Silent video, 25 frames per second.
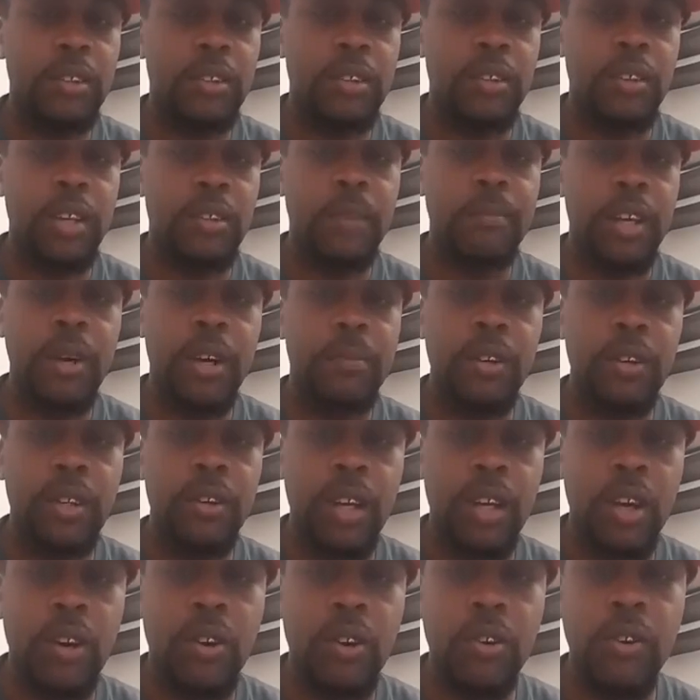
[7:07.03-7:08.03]
Oh, wow.
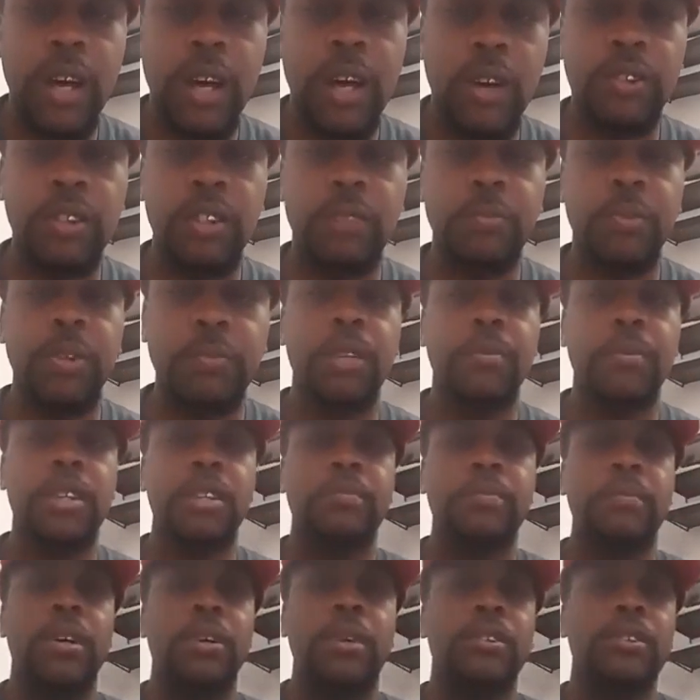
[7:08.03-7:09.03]
So they burned, um, the
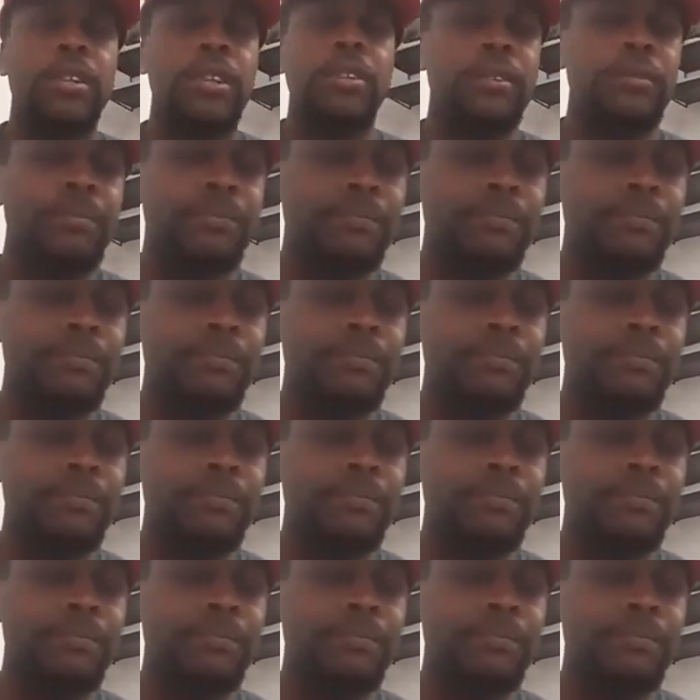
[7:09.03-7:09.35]
whole house was